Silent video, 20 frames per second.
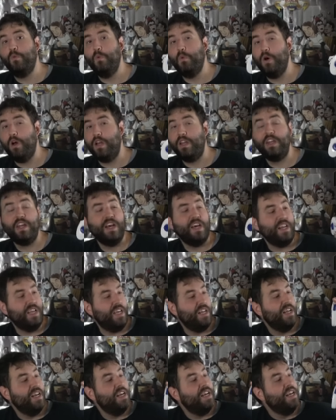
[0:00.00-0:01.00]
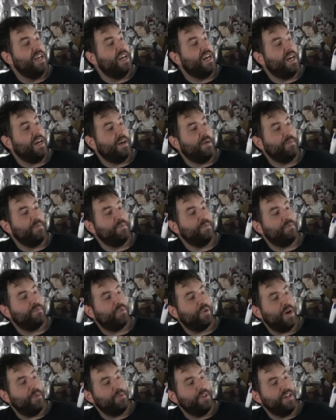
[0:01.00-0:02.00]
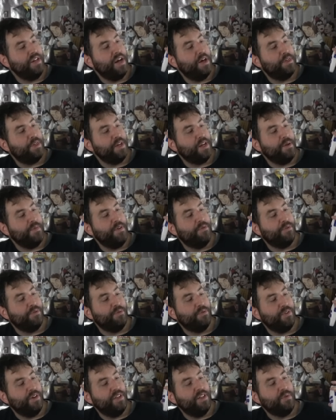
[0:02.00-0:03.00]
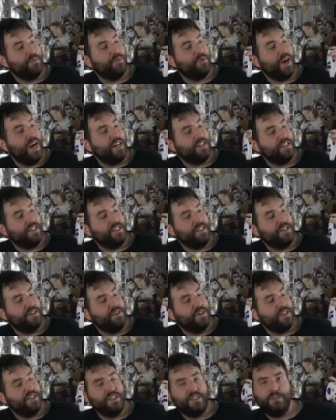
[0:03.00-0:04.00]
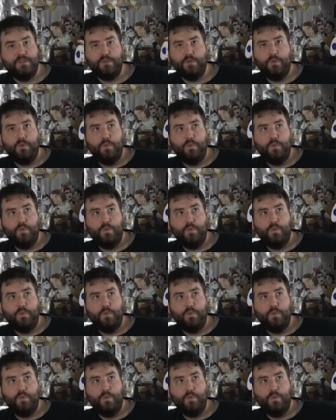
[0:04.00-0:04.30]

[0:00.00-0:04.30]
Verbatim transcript: 1 on it. Um, probably nothing I'm ever really practically going to